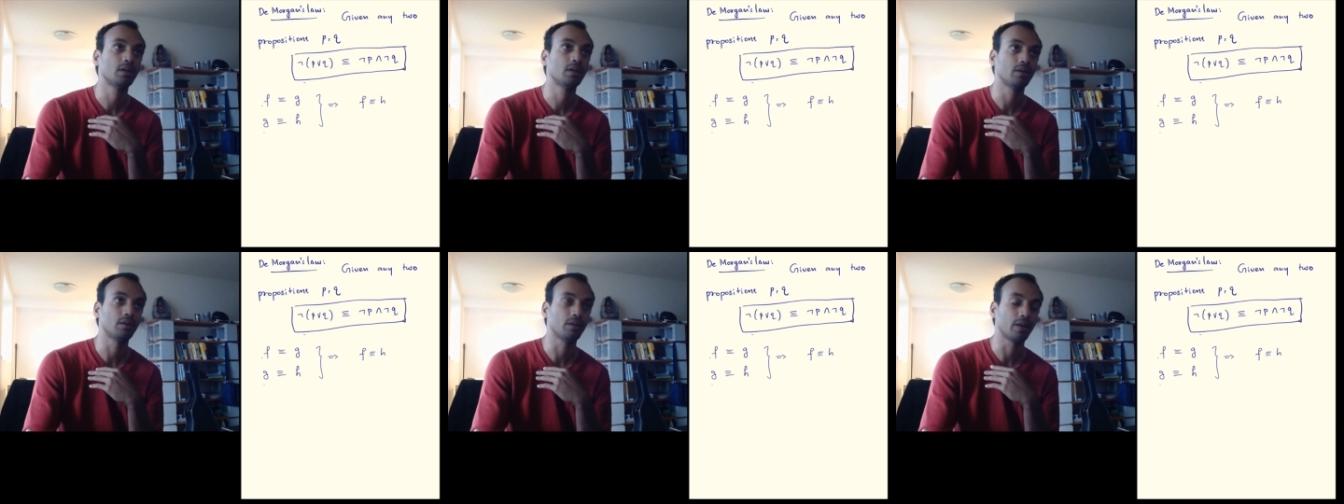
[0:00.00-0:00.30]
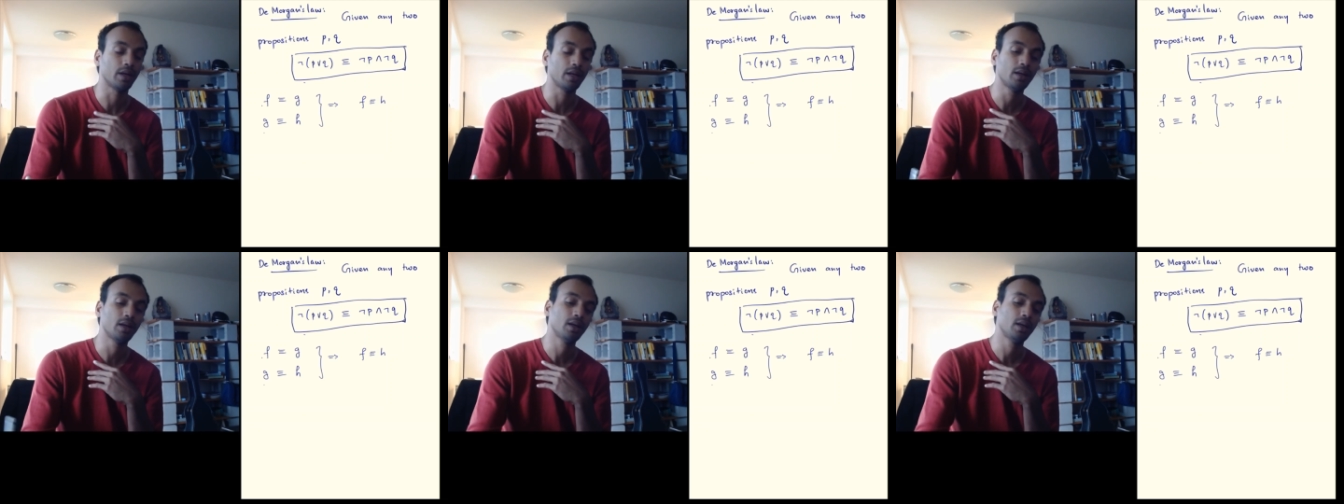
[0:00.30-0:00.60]

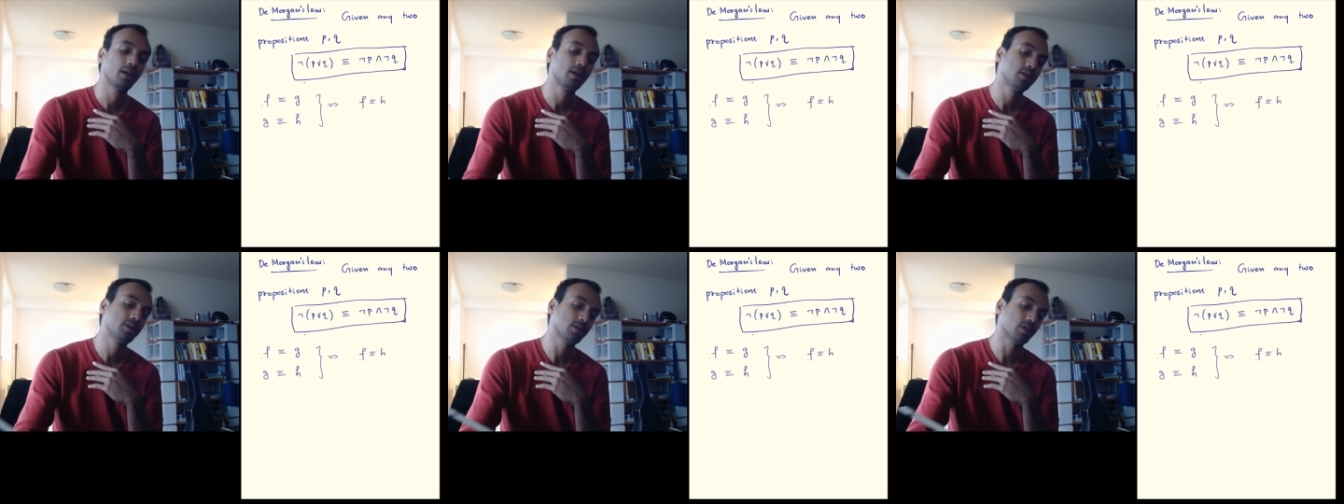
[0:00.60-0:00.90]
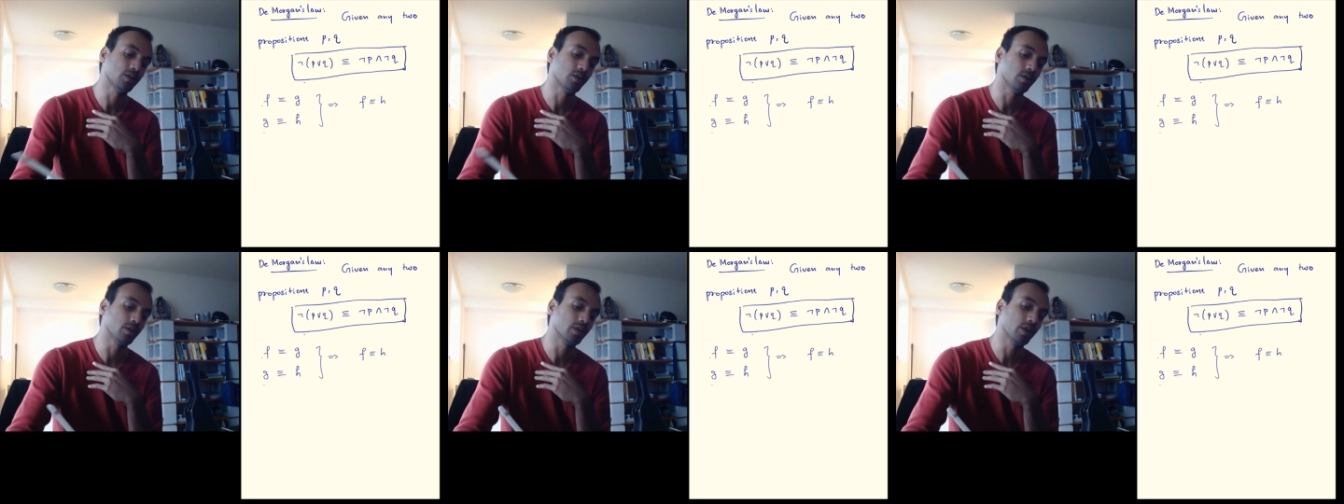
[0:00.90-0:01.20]
right
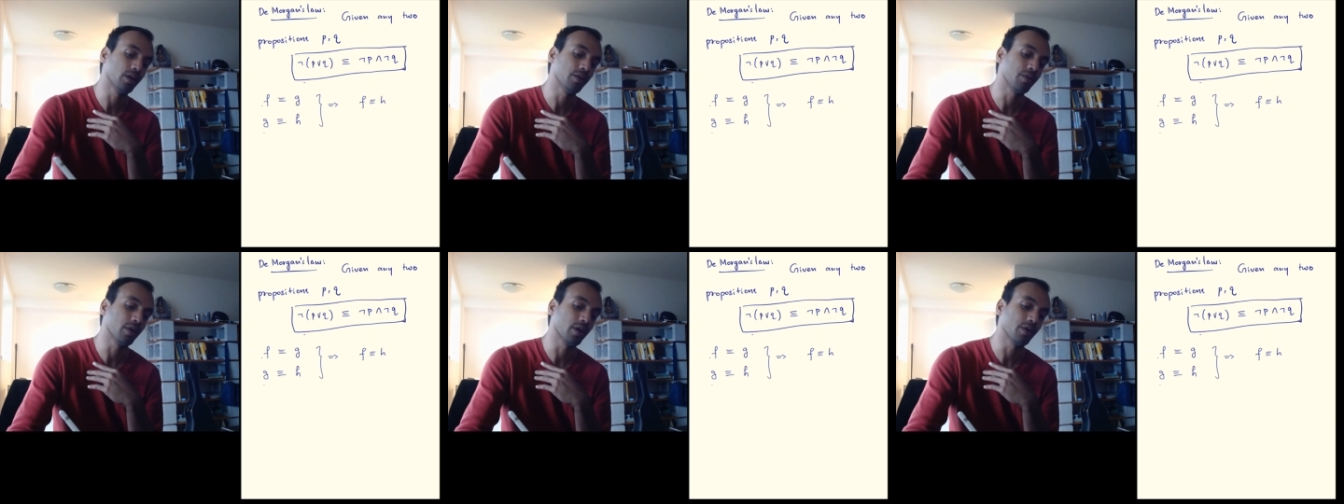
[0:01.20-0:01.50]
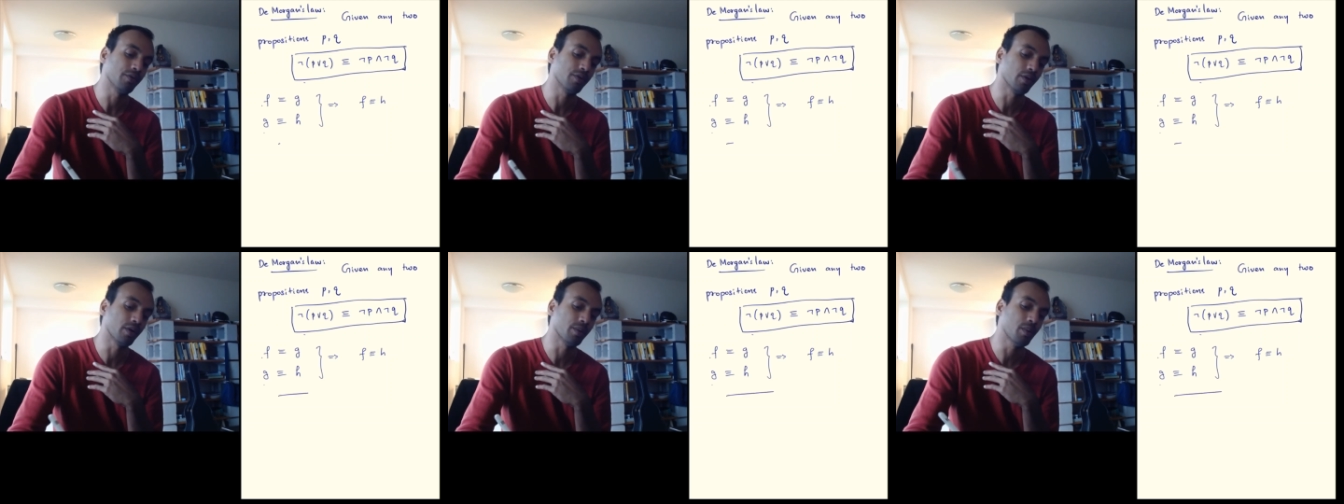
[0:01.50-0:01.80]
so if,
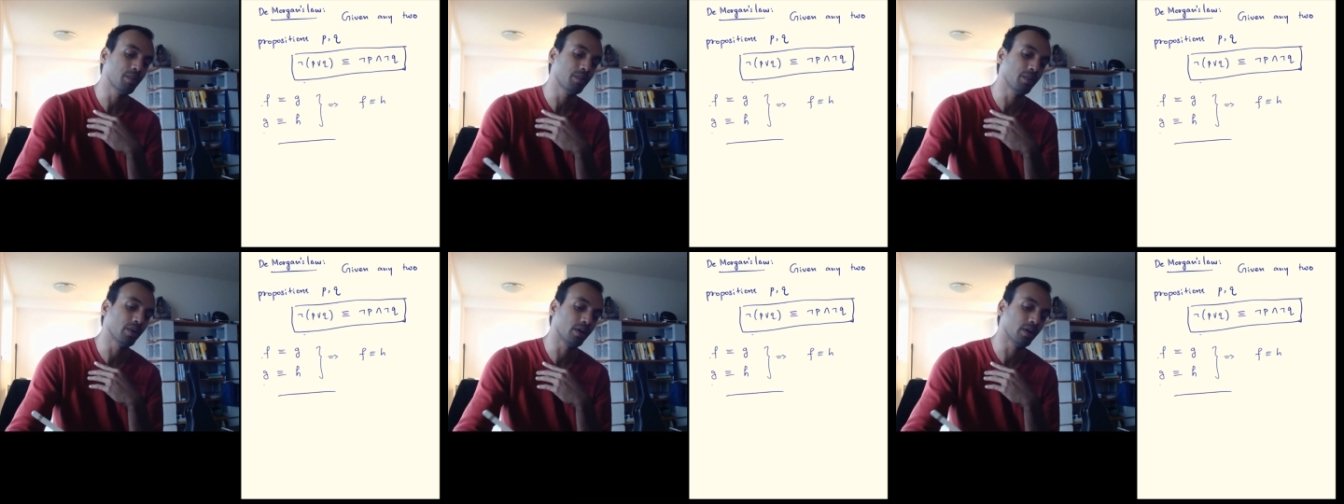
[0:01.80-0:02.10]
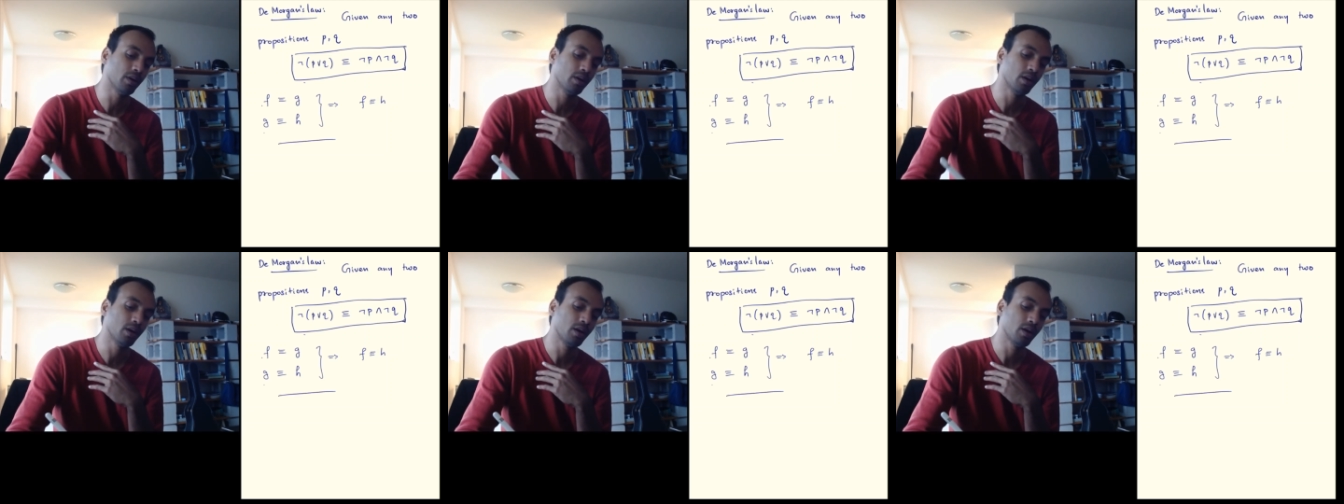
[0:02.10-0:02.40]
if you
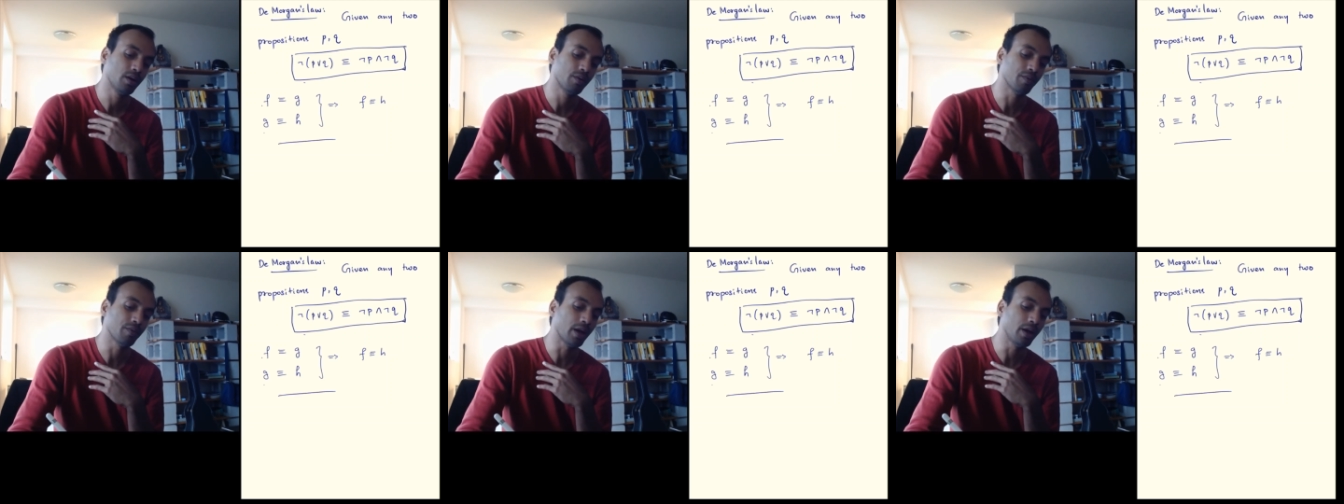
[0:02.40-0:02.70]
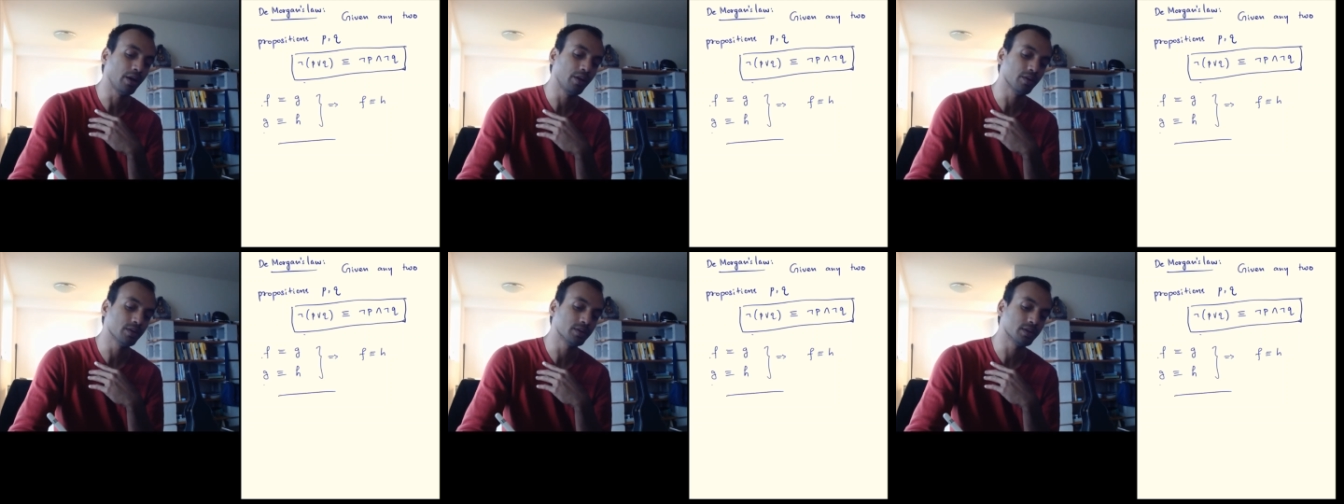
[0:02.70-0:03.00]
remember when
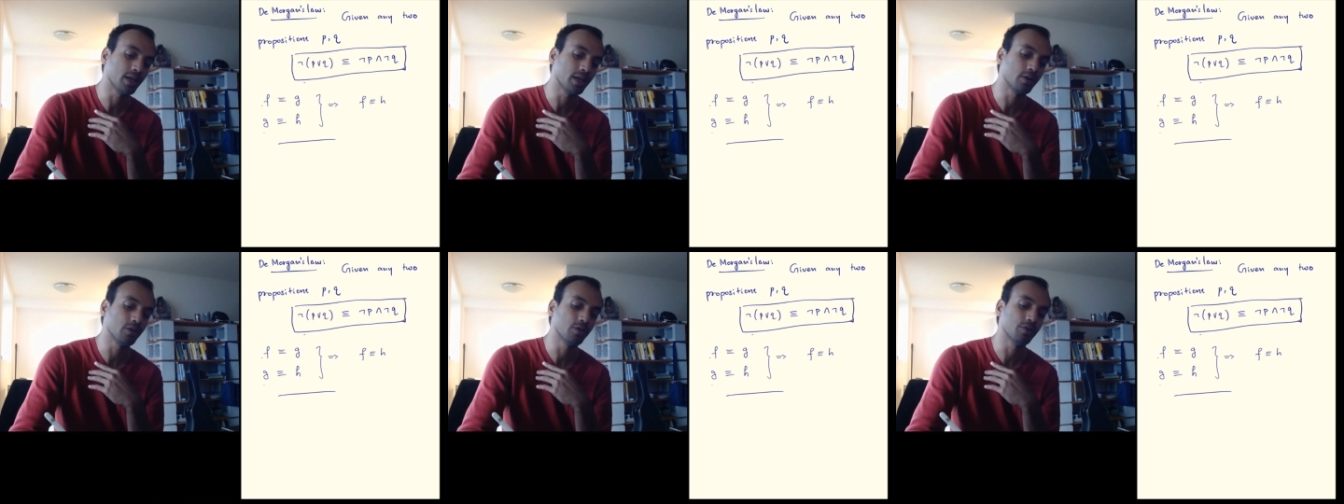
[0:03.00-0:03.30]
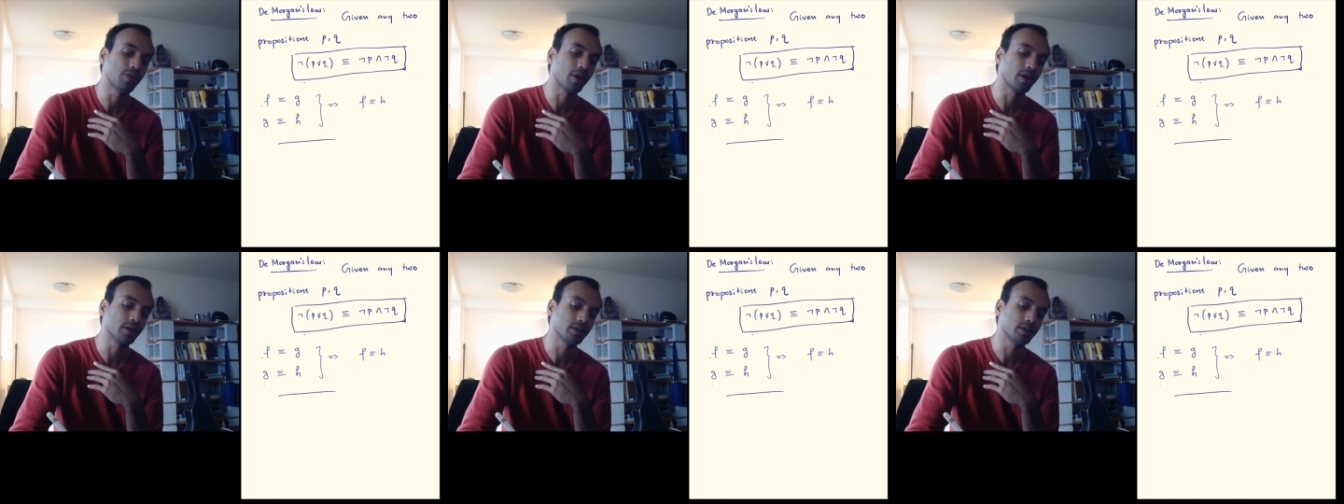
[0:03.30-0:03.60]
do you say two
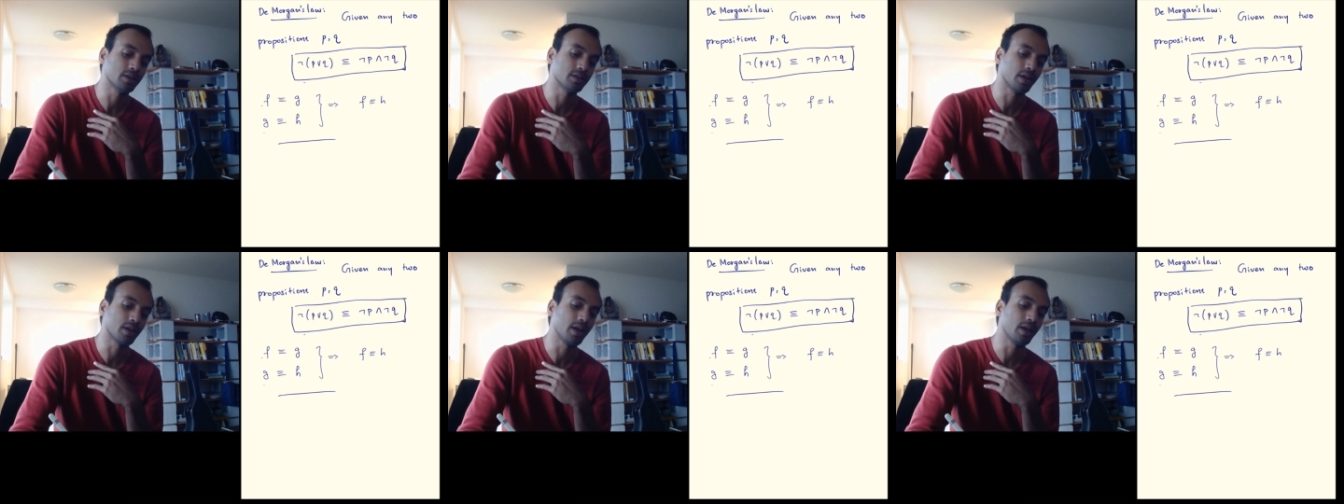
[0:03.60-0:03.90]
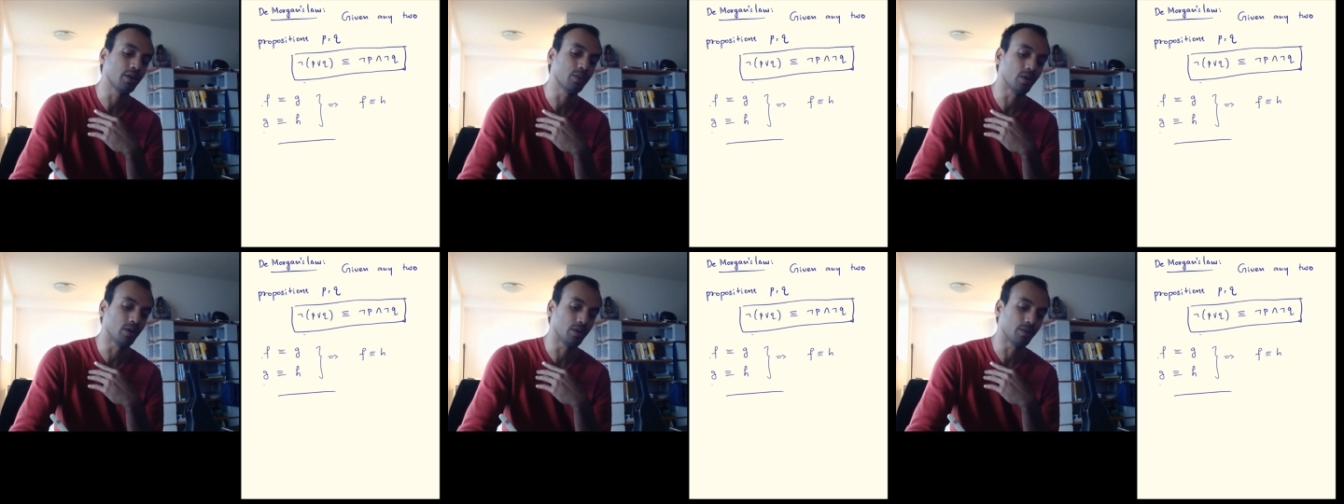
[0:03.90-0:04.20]
functions are
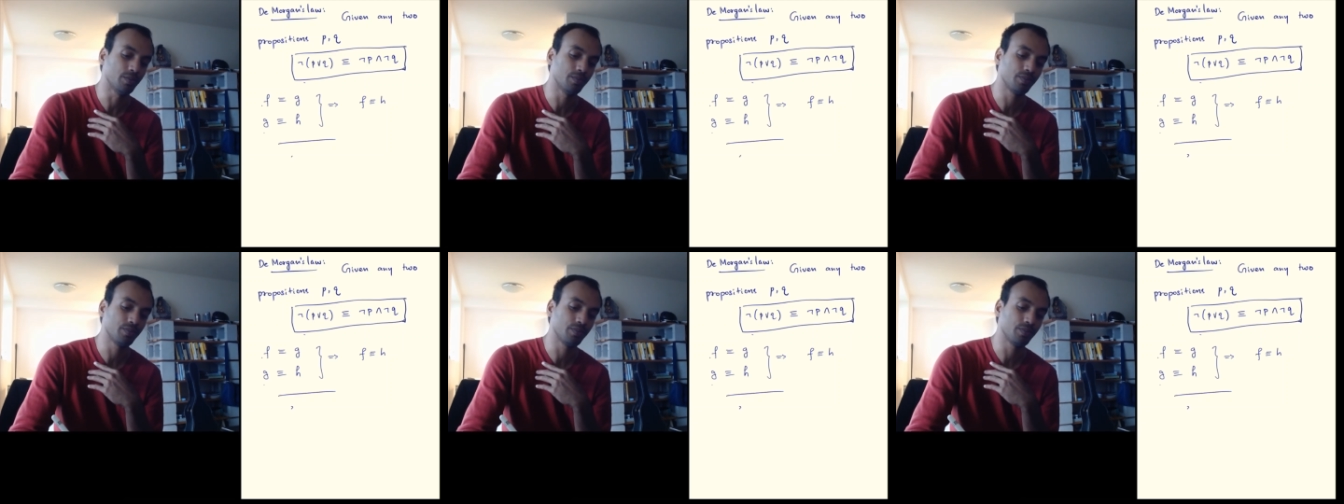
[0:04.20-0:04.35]
equal